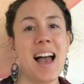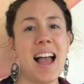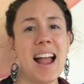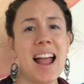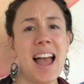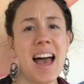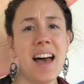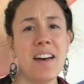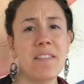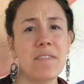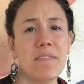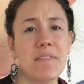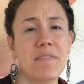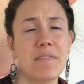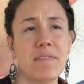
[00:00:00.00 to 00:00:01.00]
I have
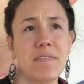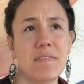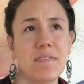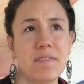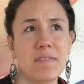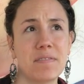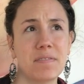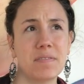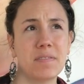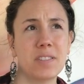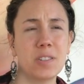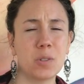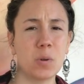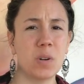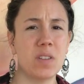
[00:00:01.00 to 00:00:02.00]

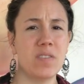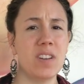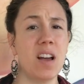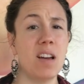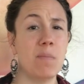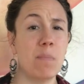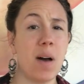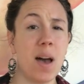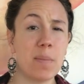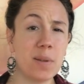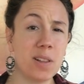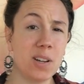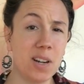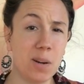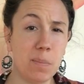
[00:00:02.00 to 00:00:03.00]
sort of an
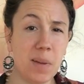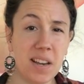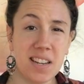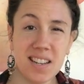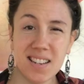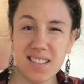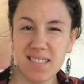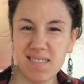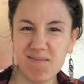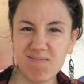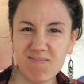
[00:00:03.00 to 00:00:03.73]
unpopular opinion